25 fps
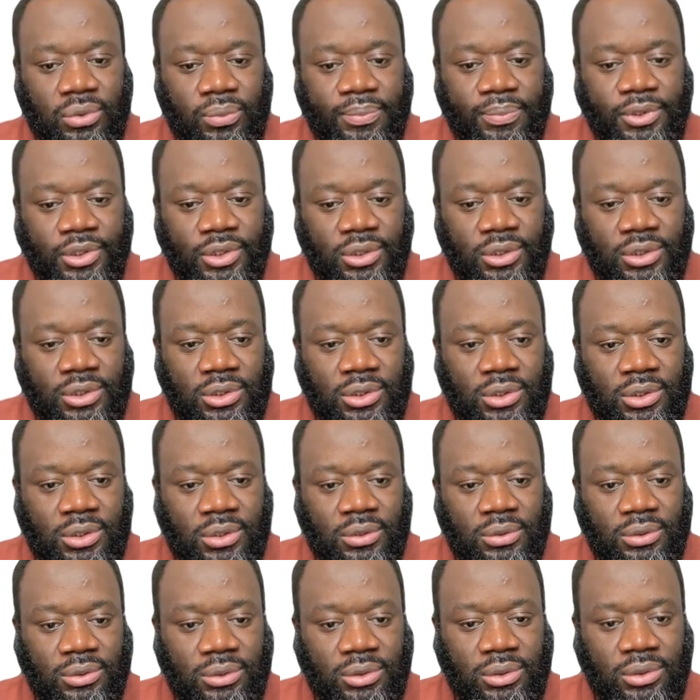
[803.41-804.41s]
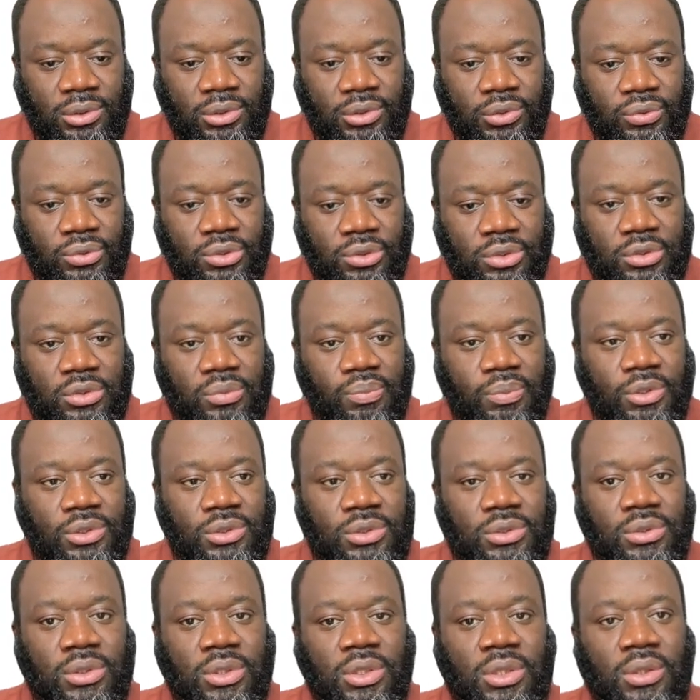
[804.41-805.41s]
obtained the user
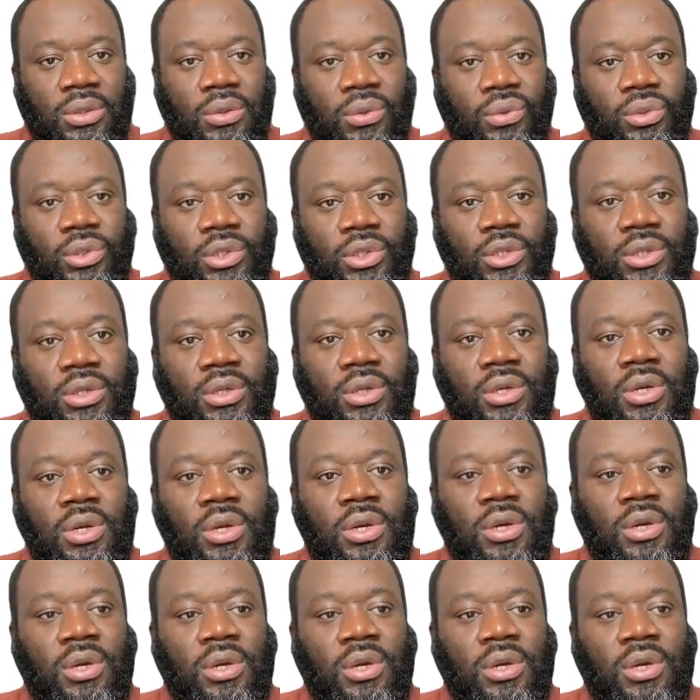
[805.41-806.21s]
space only.